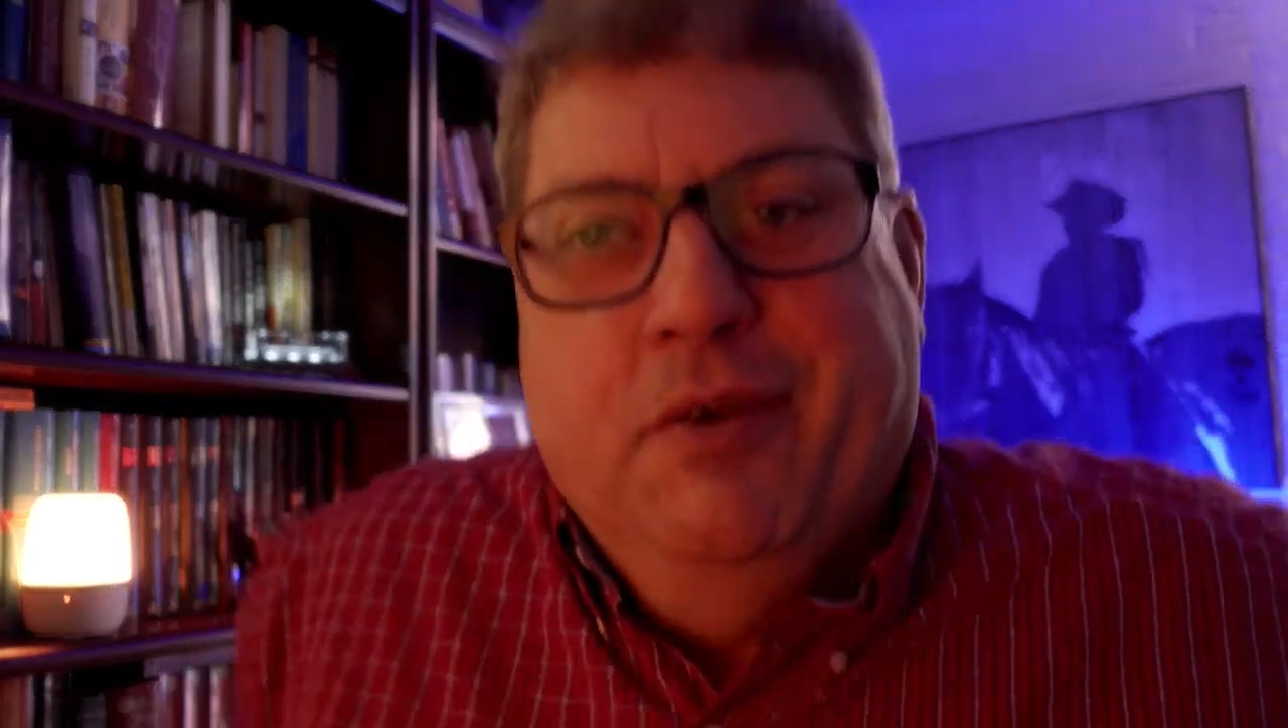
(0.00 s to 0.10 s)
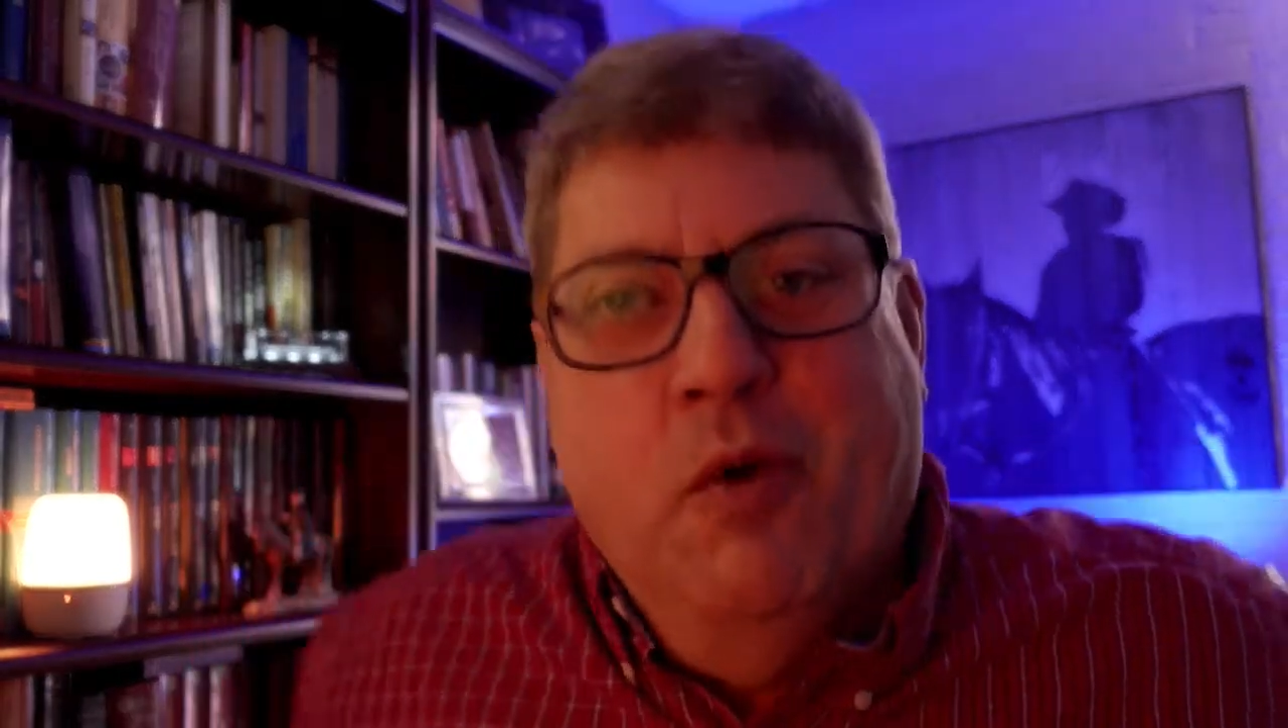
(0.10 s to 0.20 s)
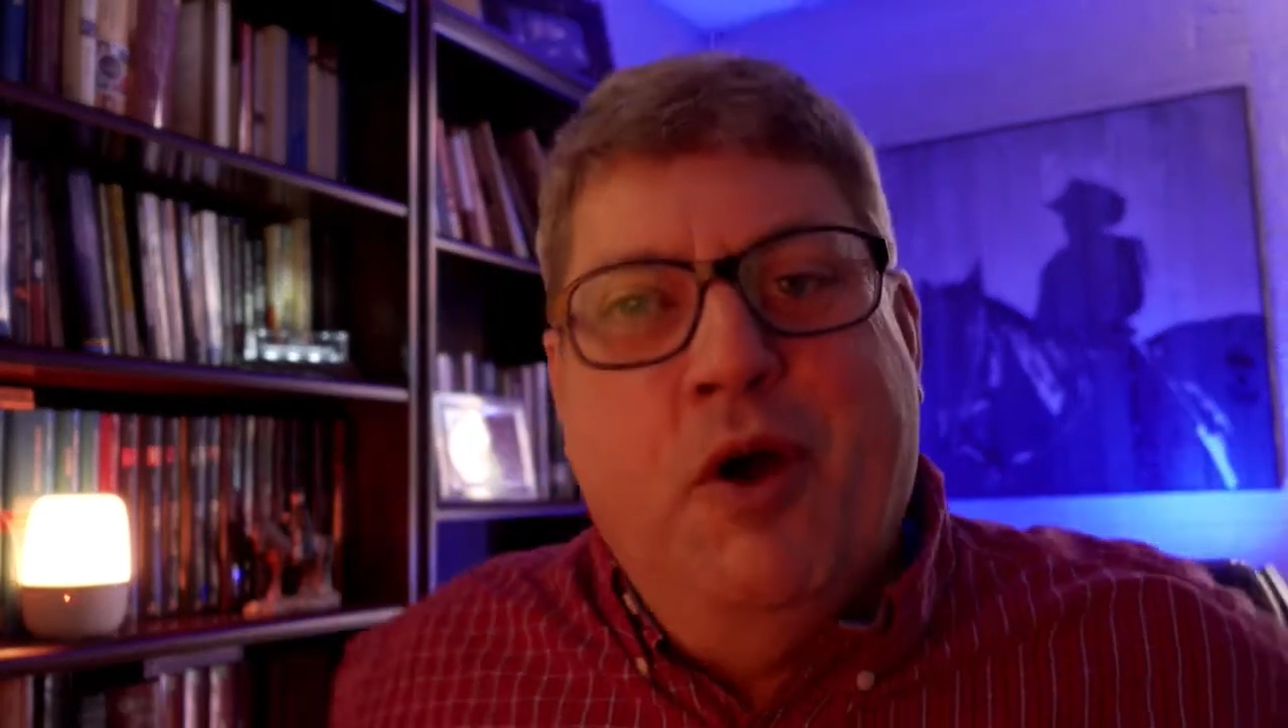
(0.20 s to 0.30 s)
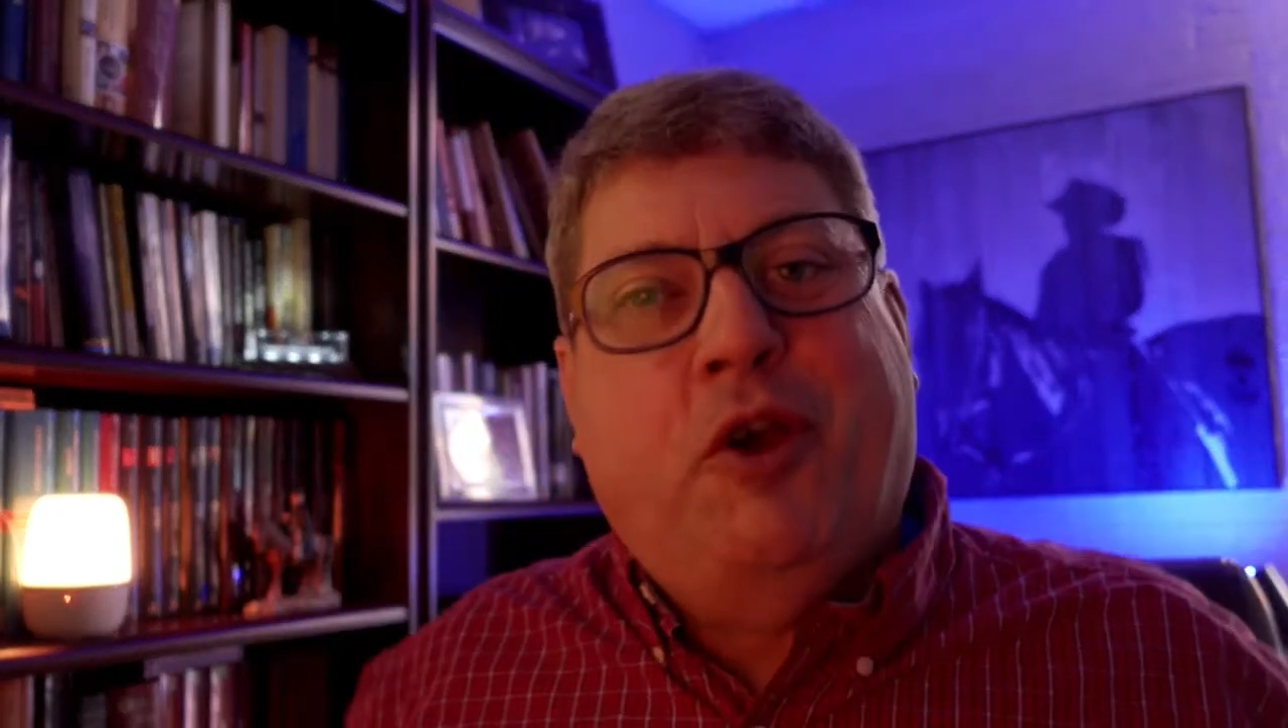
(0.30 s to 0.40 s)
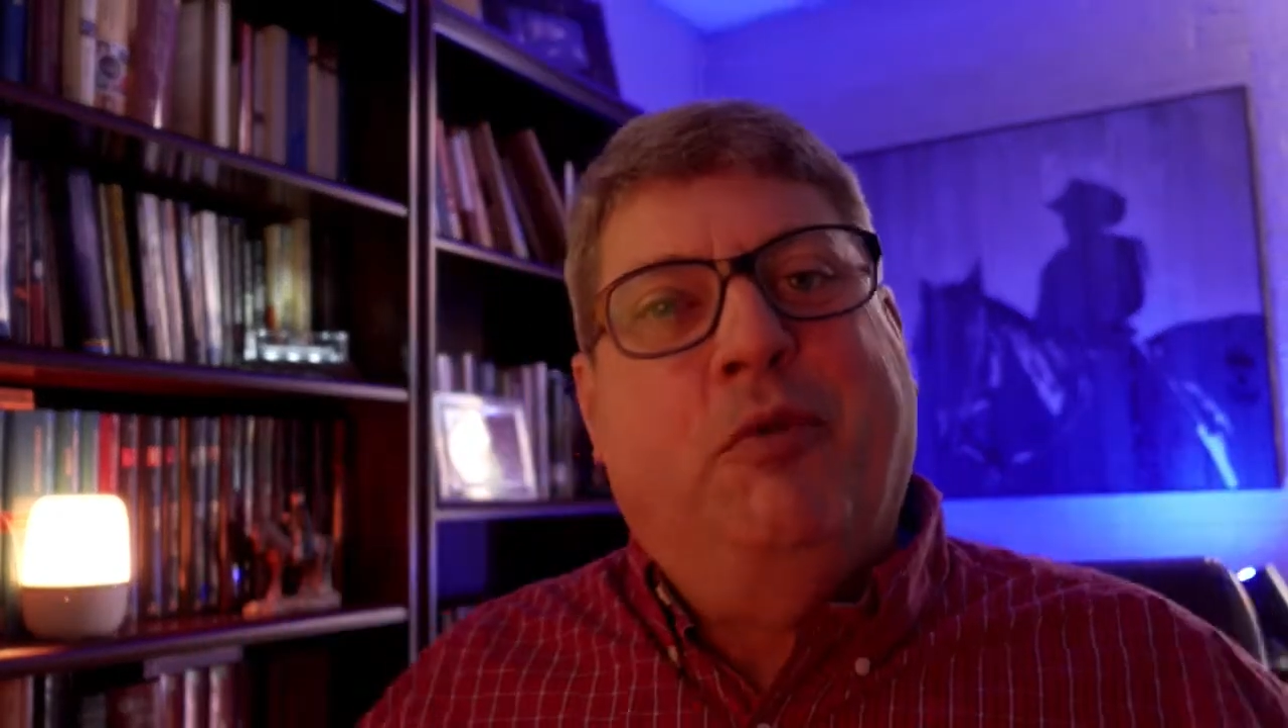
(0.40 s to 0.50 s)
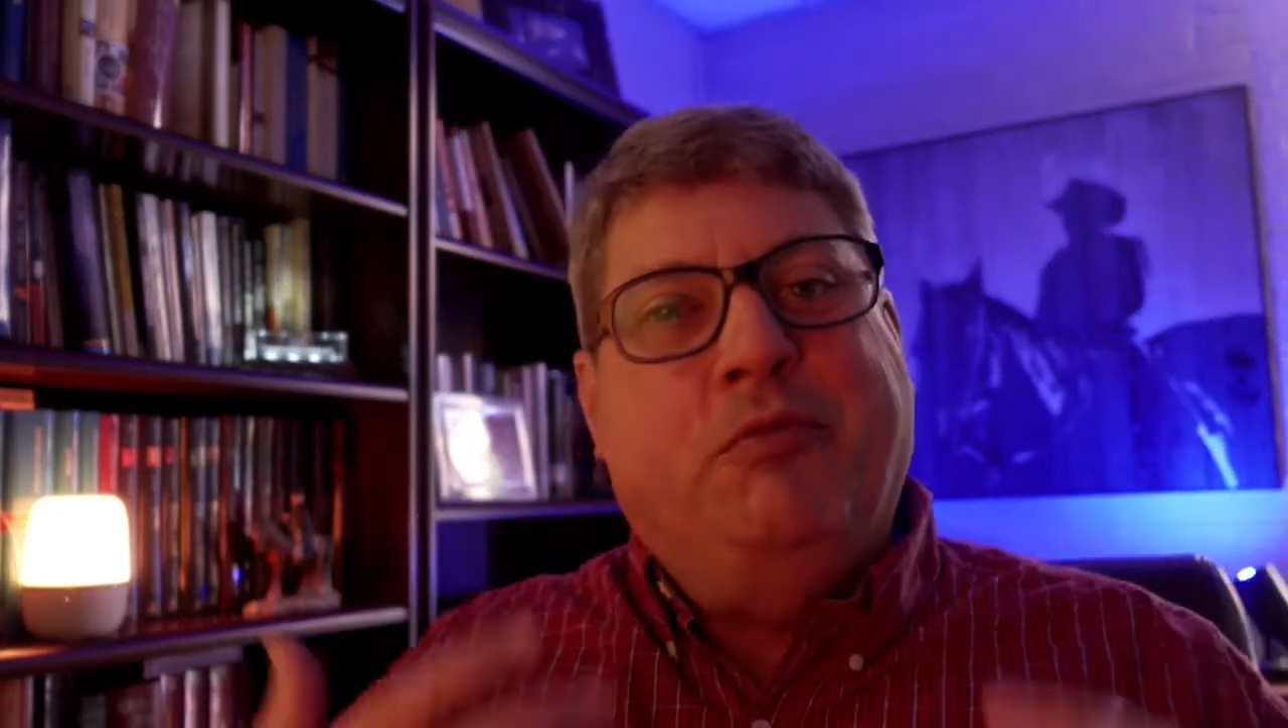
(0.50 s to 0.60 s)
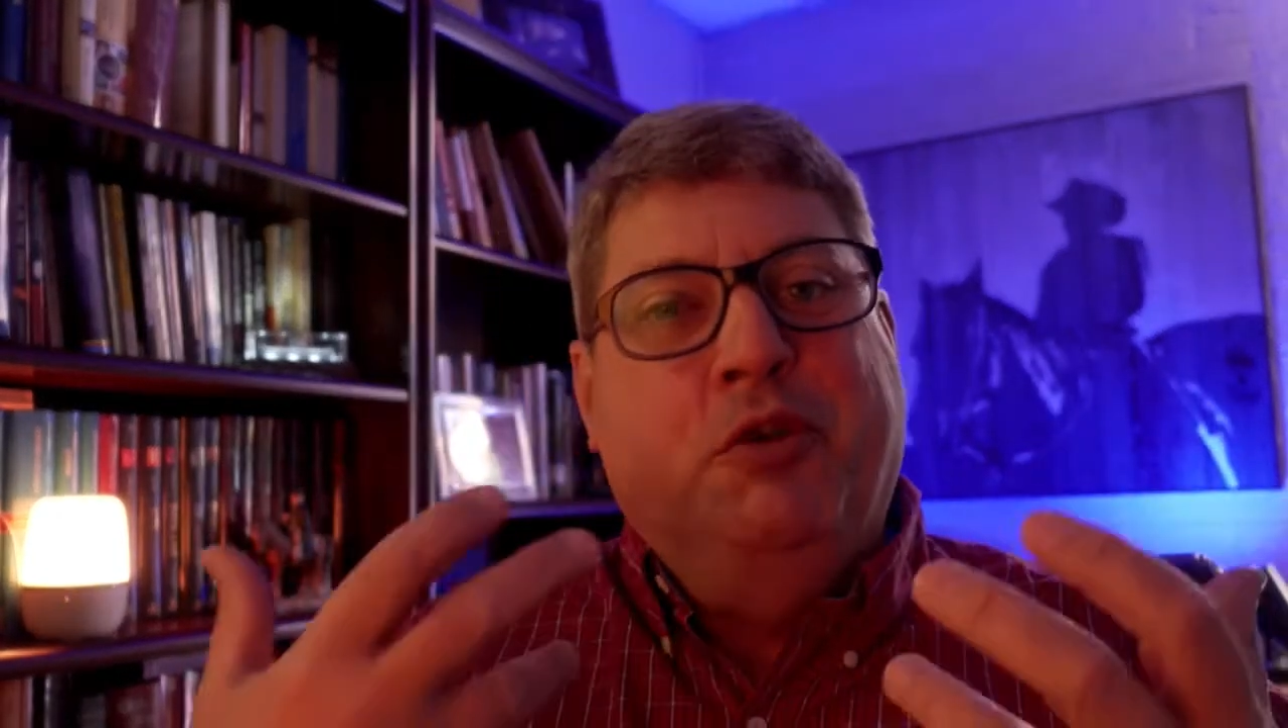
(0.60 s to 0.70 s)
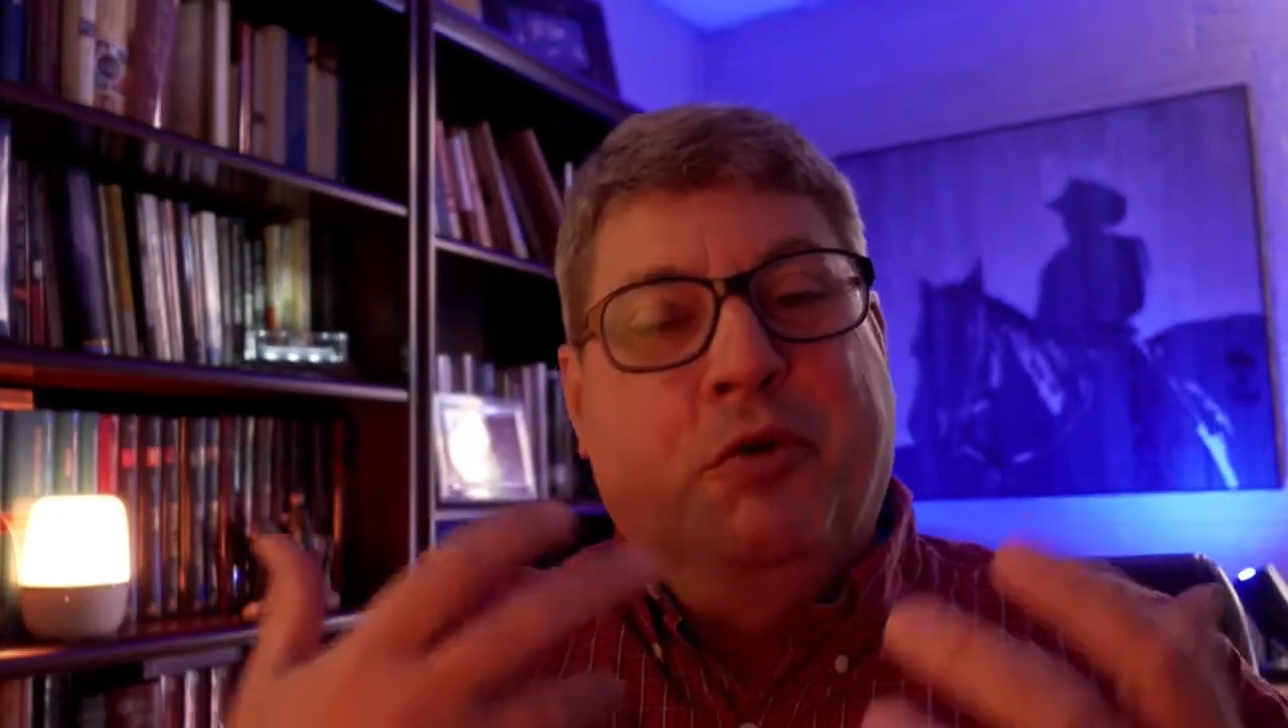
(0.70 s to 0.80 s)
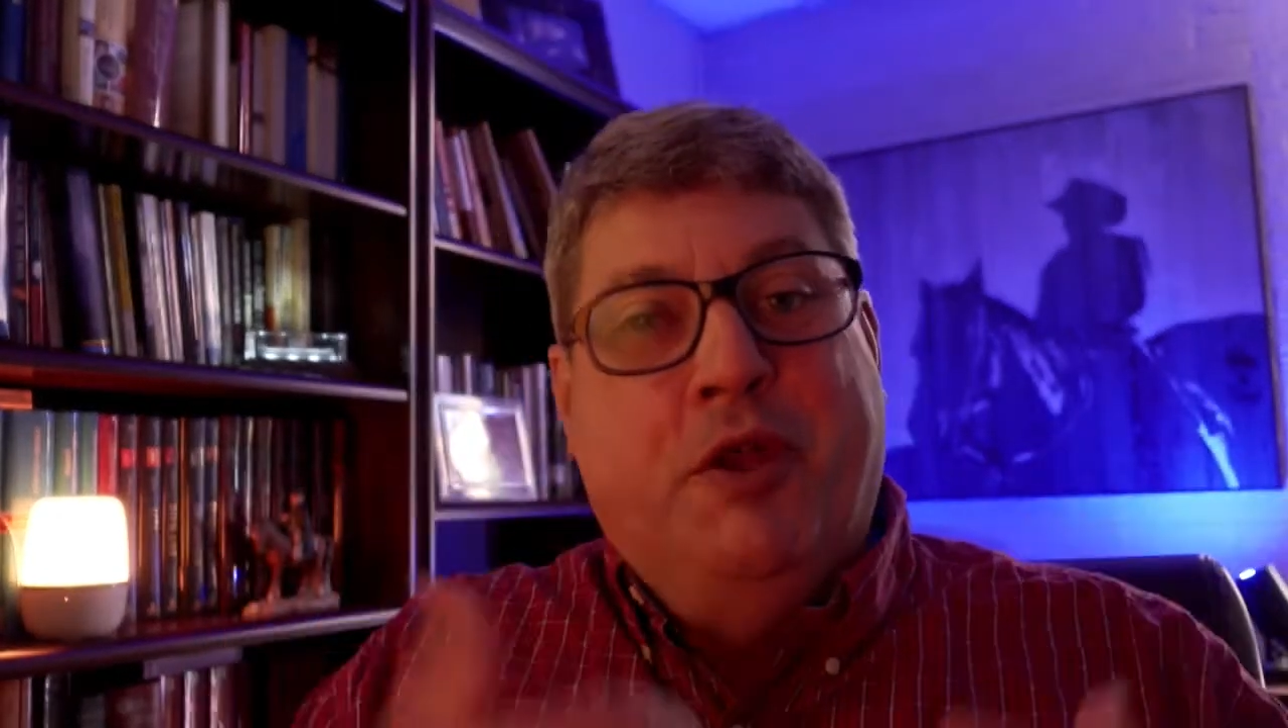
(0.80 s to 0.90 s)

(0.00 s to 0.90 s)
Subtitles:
welcome to